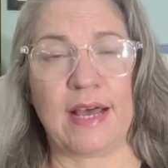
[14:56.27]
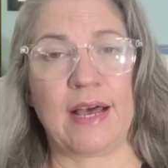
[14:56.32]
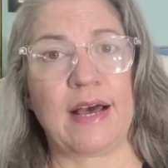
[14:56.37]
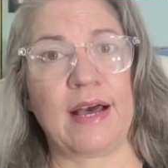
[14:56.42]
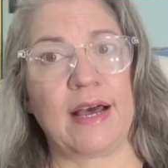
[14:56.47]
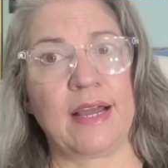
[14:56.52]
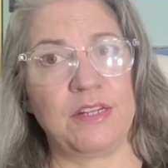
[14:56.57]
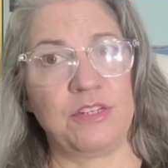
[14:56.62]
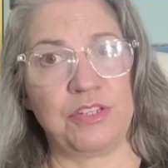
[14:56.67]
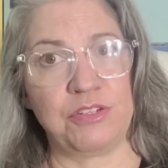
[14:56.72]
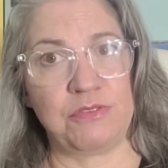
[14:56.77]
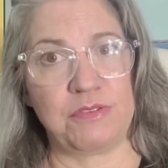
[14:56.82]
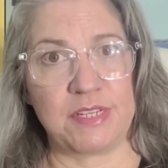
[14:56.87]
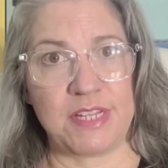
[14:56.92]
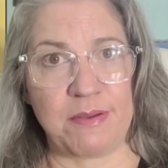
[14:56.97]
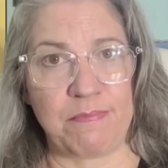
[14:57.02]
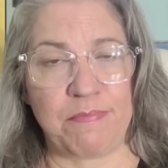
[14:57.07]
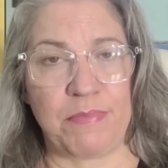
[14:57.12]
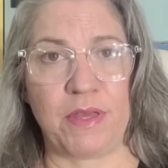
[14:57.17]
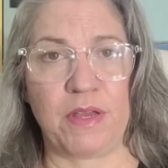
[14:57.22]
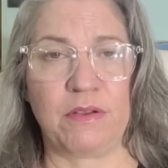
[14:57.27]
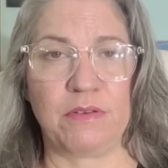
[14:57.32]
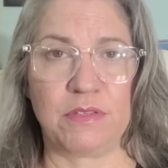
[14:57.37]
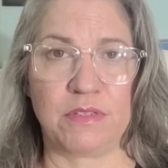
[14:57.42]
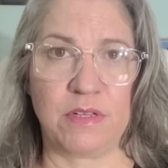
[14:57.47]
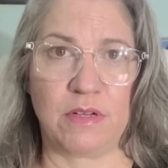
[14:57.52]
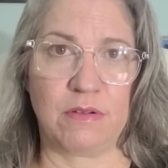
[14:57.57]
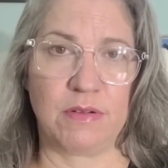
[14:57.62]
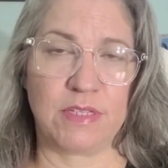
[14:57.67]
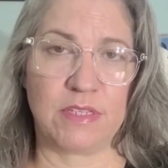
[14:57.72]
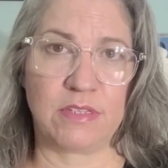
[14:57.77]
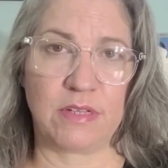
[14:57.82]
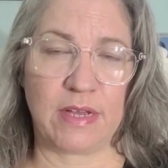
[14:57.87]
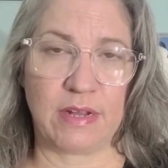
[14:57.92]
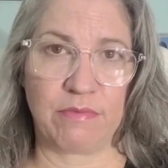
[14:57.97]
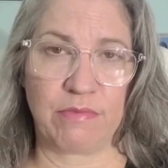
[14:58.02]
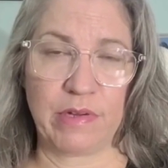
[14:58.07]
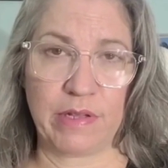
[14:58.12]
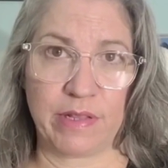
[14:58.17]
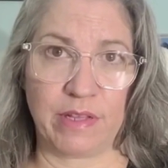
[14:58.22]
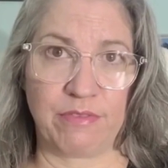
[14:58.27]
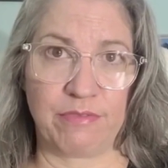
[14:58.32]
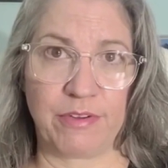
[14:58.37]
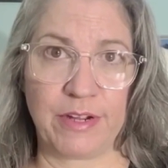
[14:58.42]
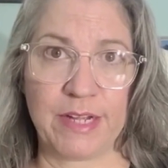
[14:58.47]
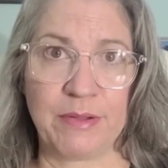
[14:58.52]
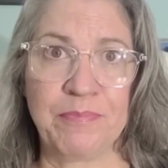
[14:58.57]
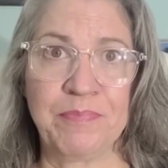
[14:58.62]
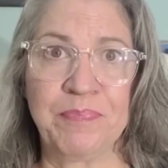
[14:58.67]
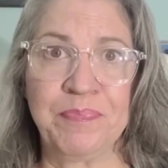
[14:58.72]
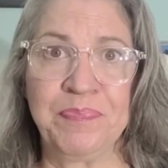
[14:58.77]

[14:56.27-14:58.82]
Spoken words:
I do tip though, so it's not really free,